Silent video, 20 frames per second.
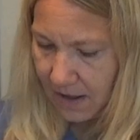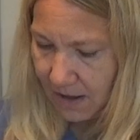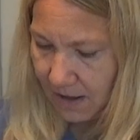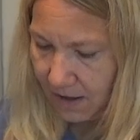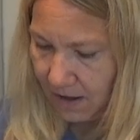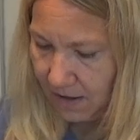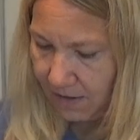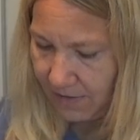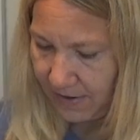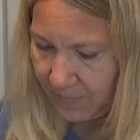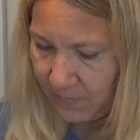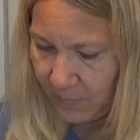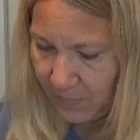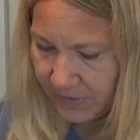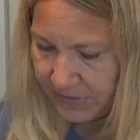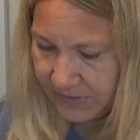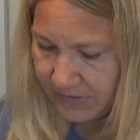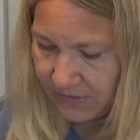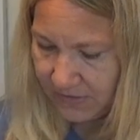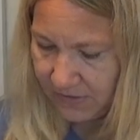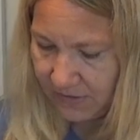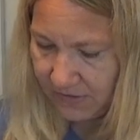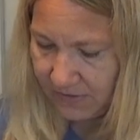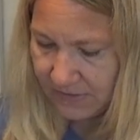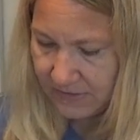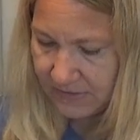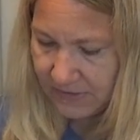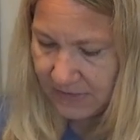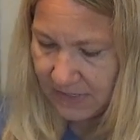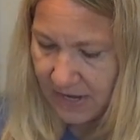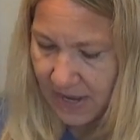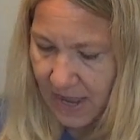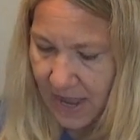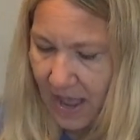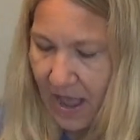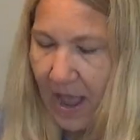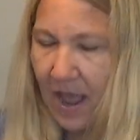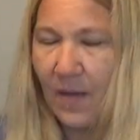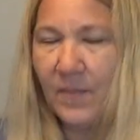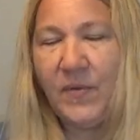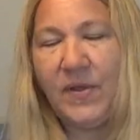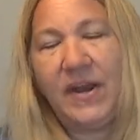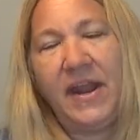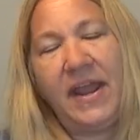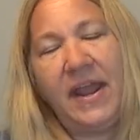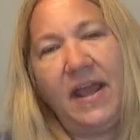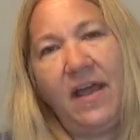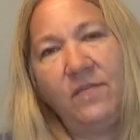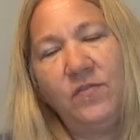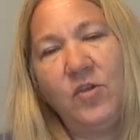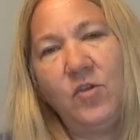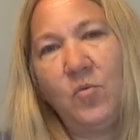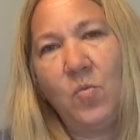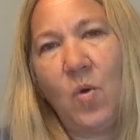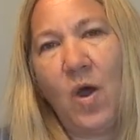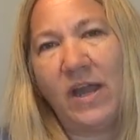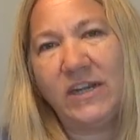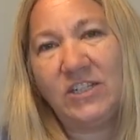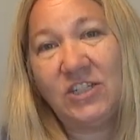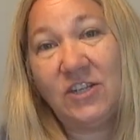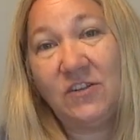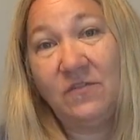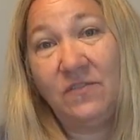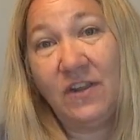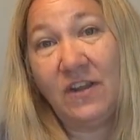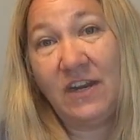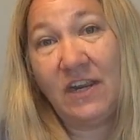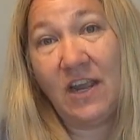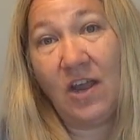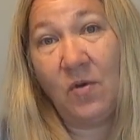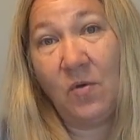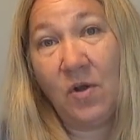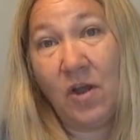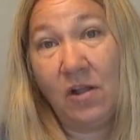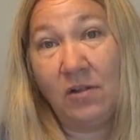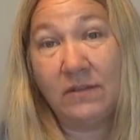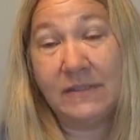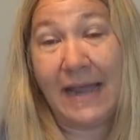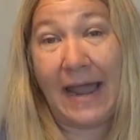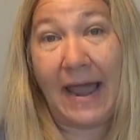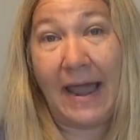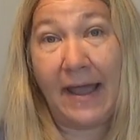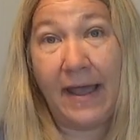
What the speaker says: All right, boys and girls, I'm going to have you watch a video called